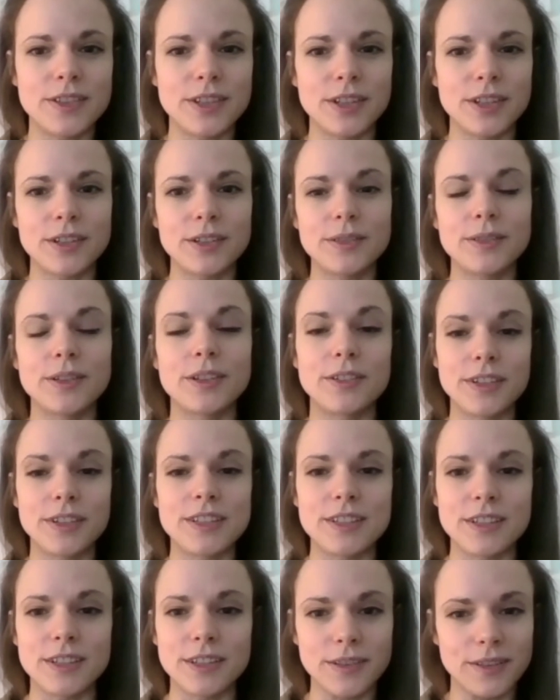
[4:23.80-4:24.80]
to agree
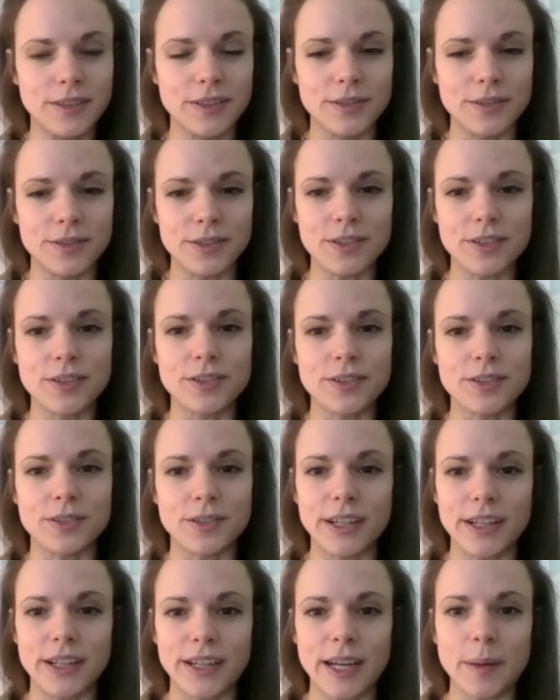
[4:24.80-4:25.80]
to in order to join
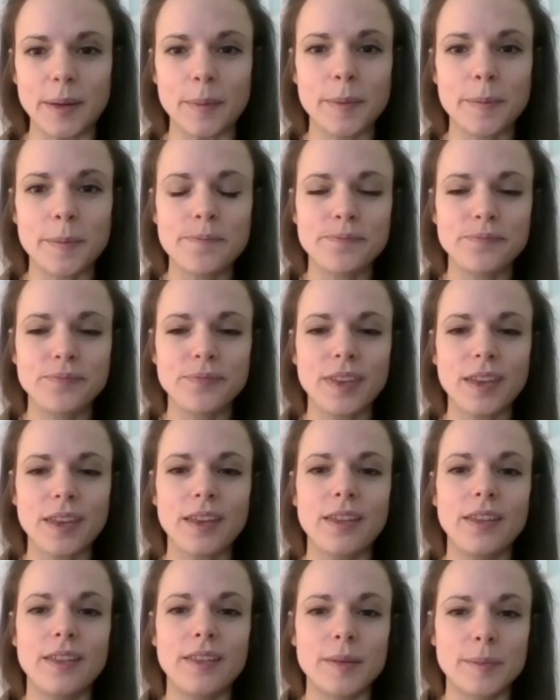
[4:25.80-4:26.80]
GAP.
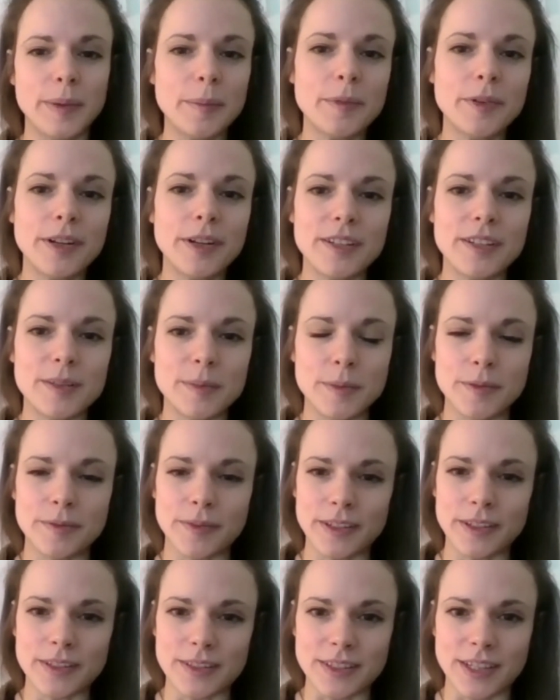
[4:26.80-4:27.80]
The Memorandum of
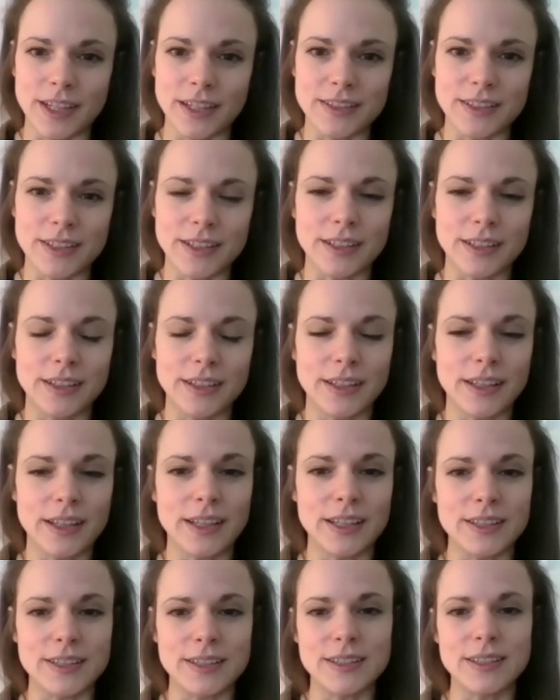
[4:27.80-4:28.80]
Understanding
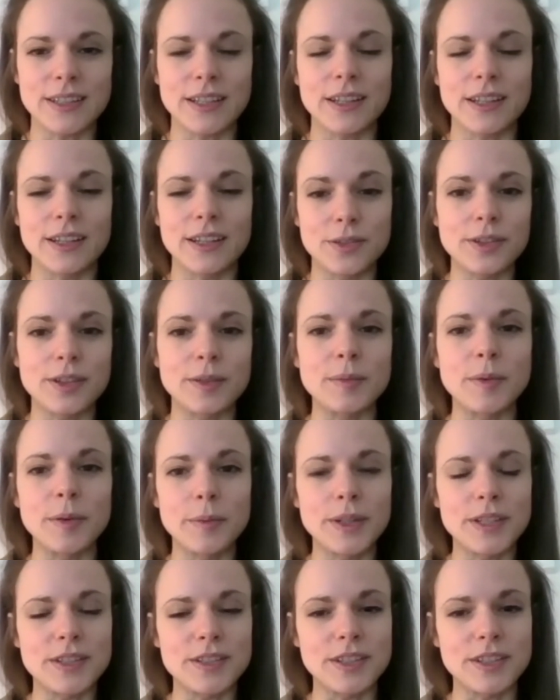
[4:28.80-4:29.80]
is a document
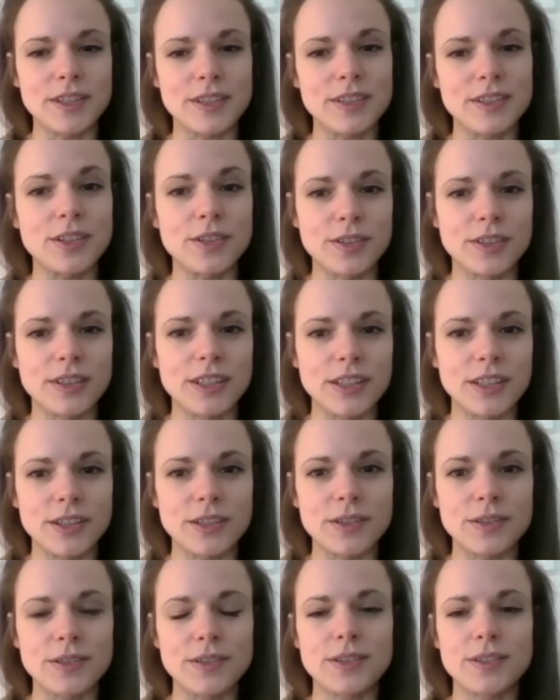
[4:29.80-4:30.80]
which is usually
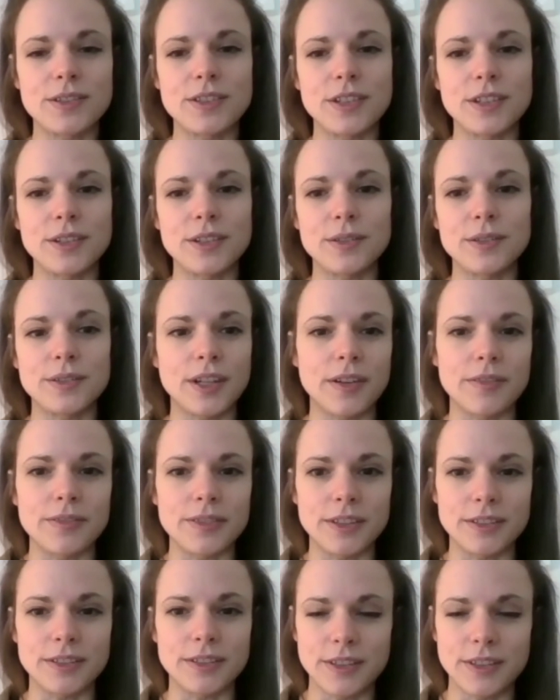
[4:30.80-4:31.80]
used to
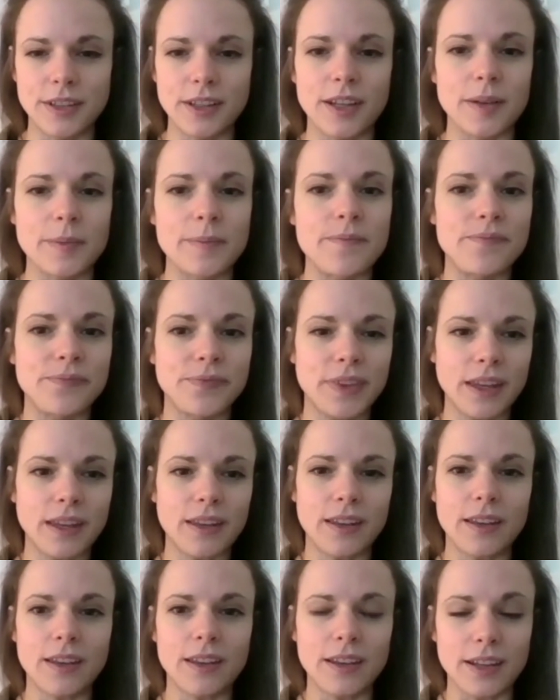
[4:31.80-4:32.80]
govern
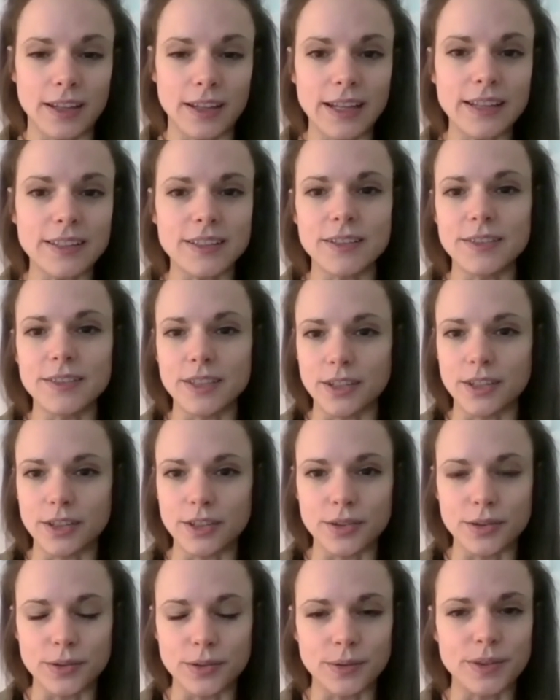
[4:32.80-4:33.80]
collectives and
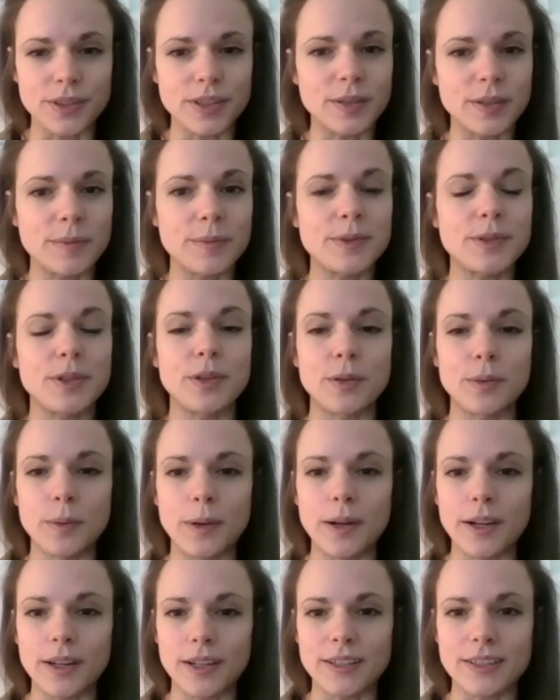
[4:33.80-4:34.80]
consortiums who are
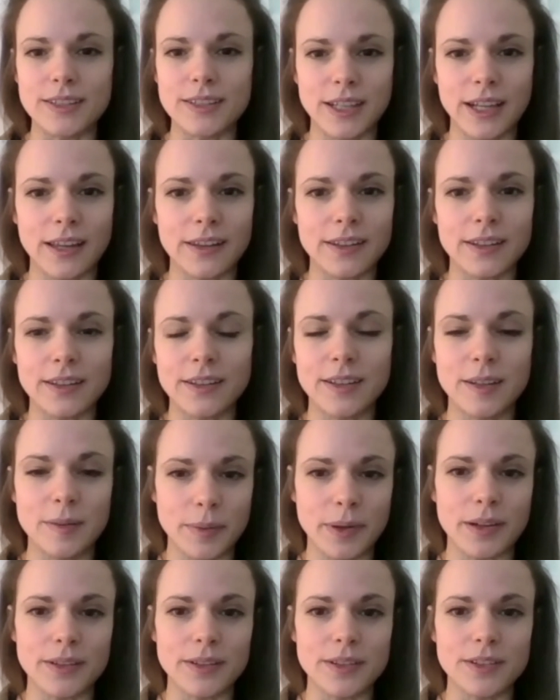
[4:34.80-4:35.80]
working together in
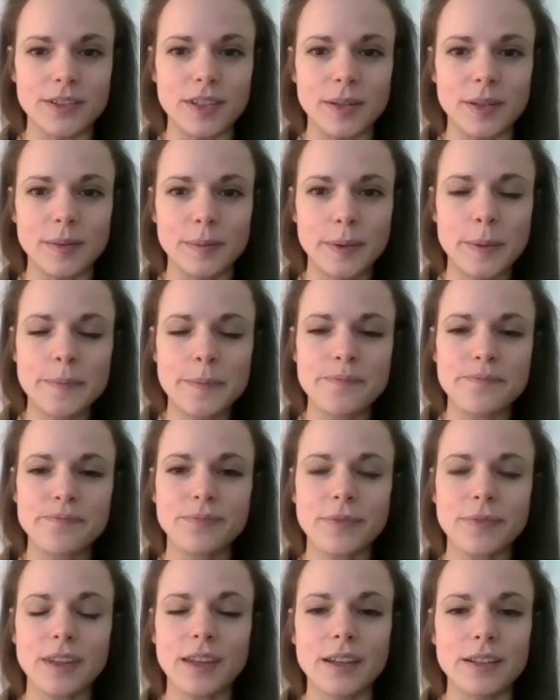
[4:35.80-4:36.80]
partnership.
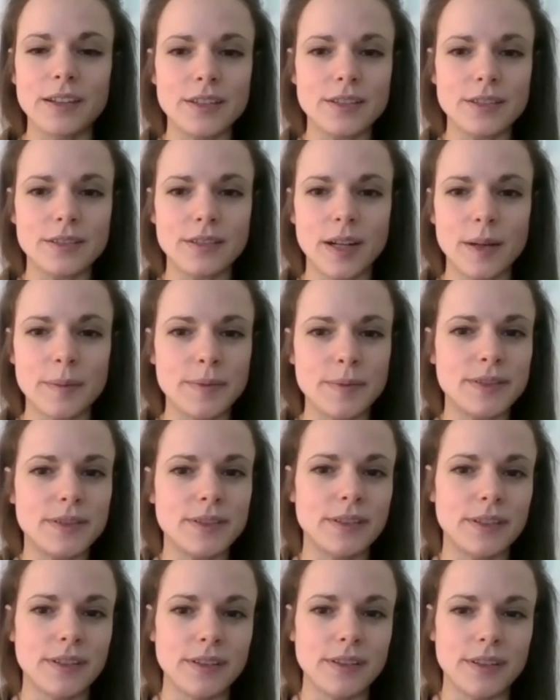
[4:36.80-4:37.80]
It describes
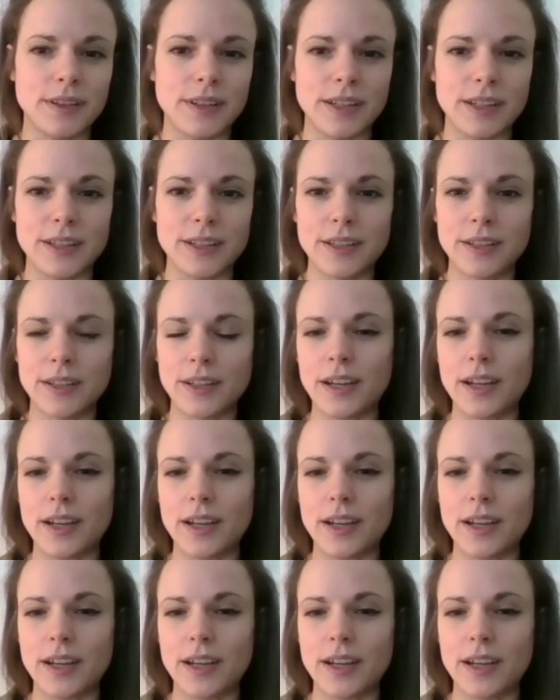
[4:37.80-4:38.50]
the